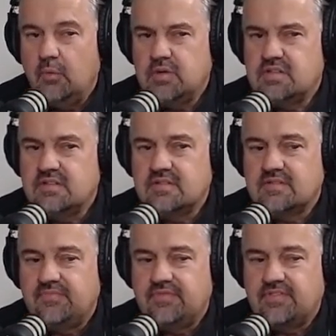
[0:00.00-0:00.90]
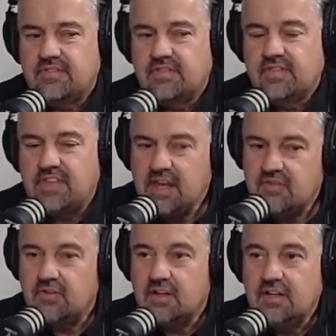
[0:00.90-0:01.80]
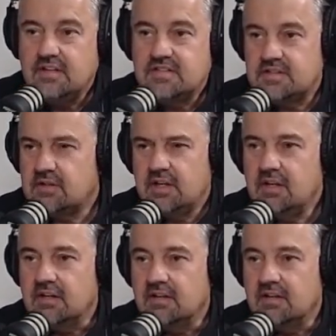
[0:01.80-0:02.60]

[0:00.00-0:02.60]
which is thankfully still here.